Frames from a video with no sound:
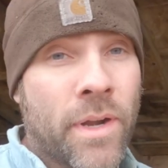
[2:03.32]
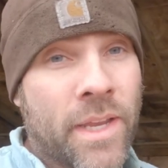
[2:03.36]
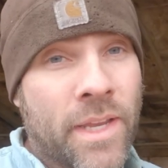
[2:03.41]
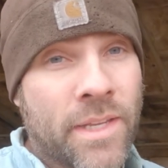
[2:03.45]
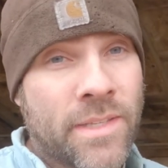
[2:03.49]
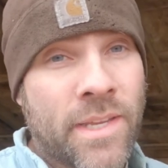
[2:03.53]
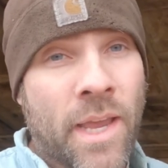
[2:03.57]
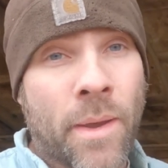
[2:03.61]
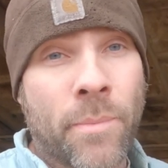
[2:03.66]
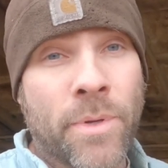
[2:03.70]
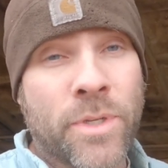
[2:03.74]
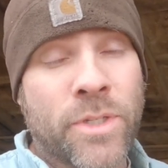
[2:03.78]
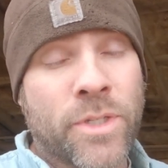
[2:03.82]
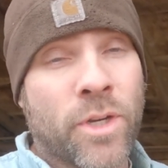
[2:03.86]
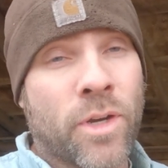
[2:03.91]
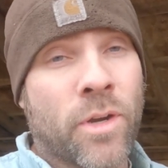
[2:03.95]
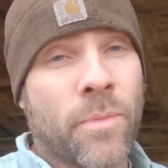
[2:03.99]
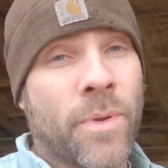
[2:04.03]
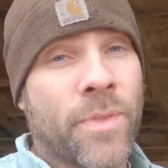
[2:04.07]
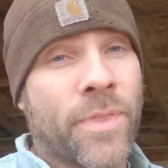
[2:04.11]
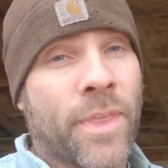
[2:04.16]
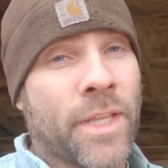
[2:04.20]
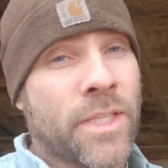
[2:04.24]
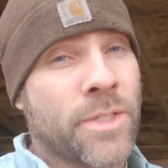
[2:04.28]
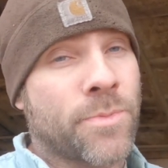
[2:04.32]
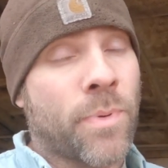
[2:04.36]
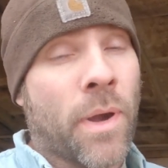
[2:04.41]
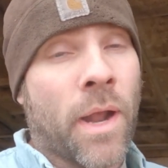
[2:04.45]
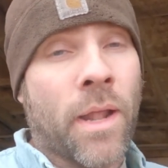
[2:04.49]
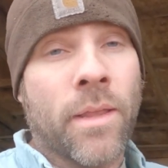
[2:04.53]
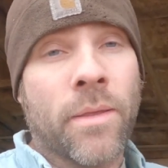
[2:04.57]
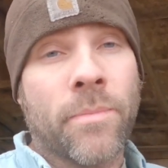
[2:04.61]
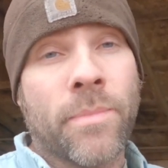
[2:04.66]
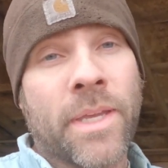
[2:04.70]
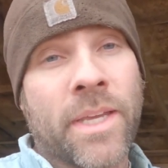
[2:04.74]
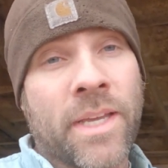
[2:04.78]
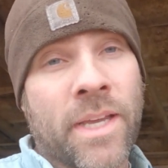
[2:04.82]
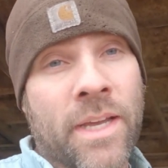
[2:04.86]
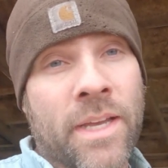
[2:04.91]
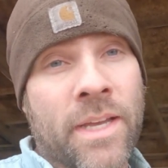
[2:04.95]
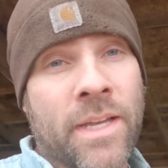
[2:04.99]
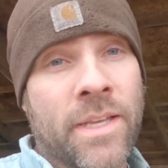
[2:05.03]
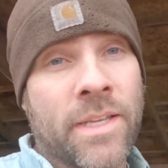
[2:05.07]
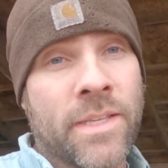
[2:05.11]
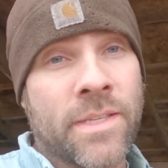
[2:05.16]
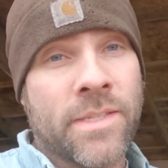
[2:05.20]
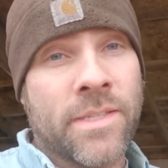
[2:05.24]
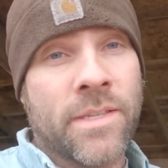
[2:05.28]
running a temperature, but that's probably
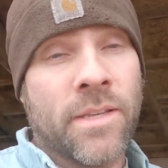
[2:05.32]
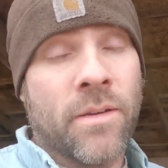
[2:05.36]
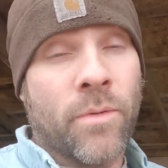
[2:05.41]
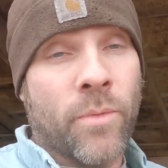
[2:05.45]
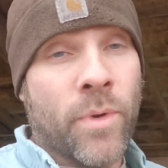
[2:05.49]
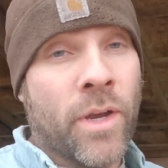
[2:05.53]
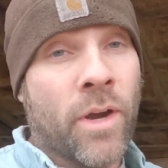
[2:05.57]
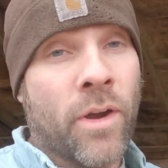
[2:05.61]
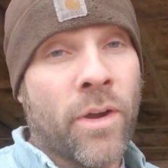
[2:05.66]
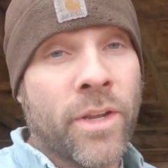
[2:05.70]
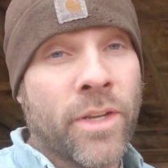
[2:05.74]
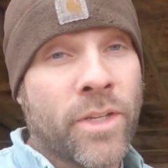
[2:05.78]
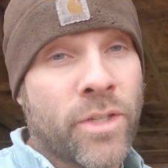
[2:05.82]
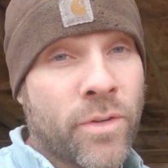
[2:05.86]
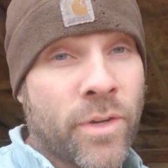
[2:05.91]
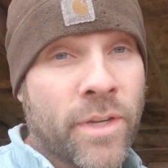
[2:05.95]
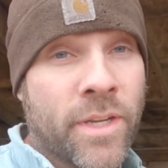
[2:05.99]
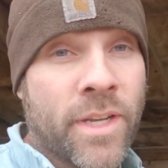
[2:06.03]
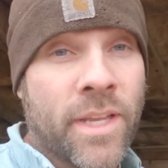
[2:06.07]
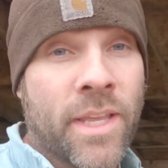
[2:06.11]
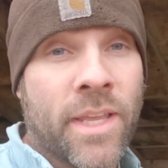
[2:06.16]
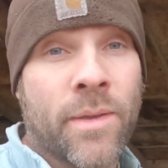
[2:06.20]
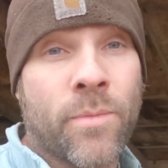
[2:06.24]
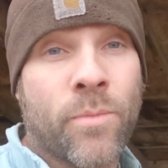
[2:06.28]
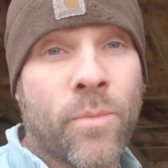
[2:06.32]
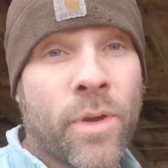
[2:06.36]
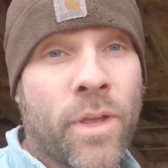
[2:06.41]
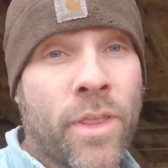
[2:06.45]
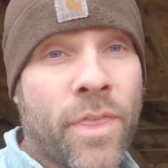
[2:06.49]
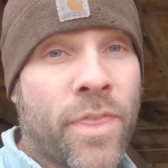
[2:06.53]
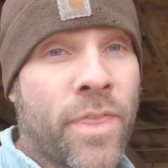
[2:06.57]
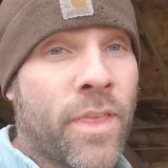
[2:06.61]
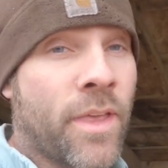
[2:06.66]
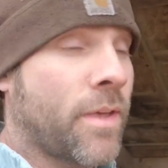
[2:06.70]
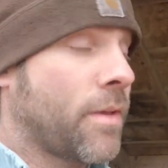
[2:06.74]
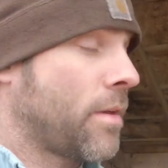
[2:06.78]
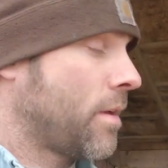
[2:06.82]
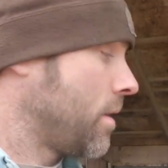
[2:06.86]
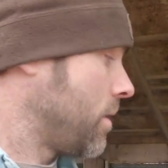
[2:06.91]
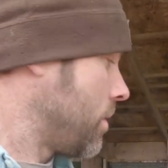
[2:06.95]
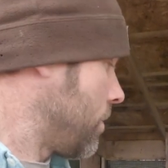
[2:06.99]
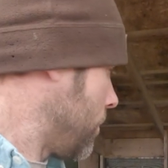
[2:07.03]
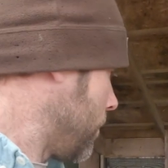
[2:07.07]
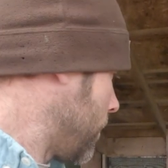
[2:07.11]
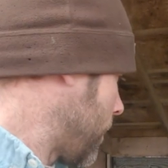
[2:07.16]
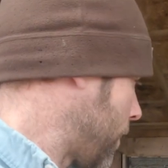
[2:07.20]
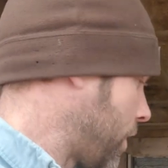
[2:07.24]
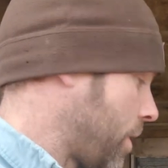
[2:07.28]
because we already treated him with the
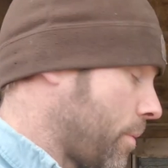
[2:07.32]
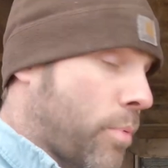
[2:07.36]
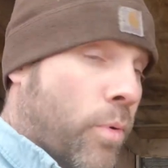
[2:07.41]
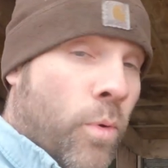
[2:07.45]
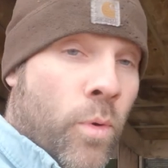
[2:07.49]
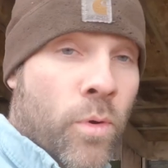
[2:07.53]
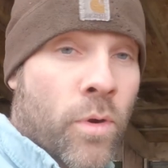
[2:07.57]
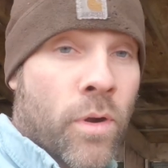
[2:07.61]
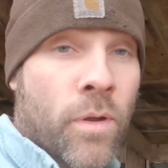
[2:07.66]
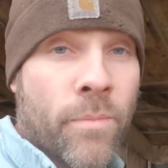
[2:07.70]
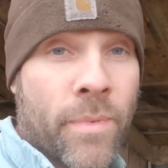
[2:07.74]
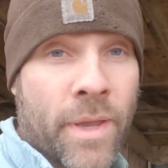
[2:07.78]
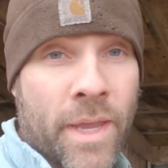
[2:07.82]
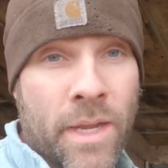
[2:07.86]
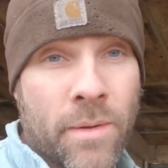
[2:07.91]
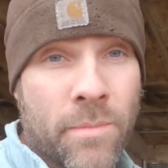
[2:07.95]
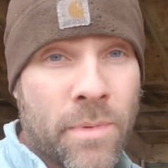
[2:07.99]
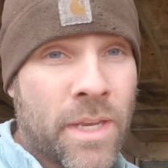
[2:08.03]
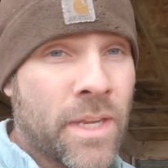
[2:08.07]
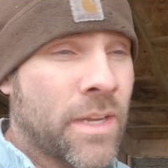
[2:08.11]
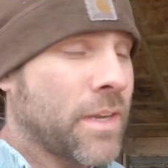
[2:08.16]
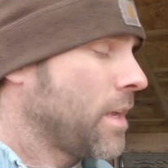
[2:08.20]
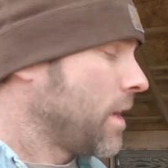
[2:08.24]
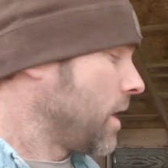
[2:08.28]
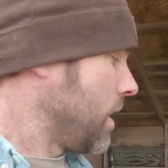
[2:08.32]
Poron Banamine.